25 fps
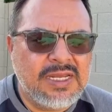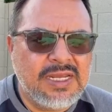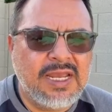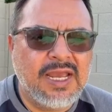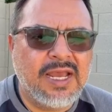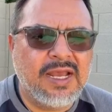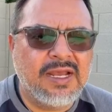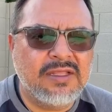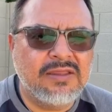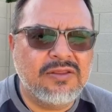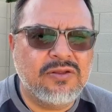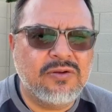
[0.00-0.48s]

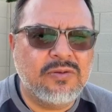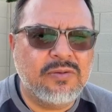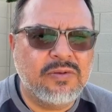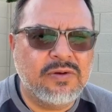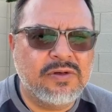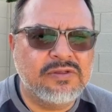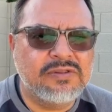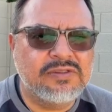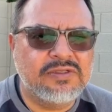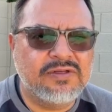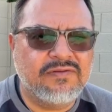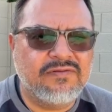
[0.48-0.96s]
he had the
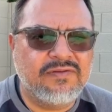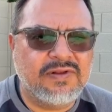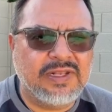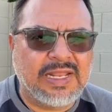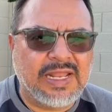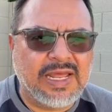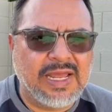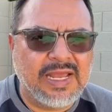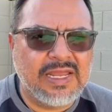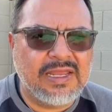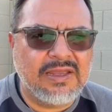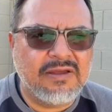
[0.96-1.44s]
words of
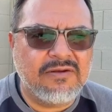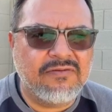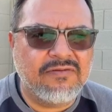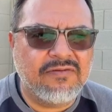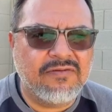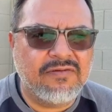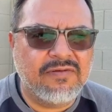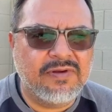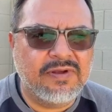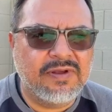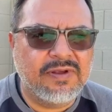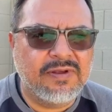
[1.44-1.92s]

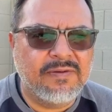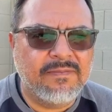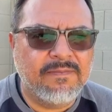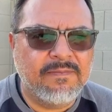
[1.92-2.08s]
life.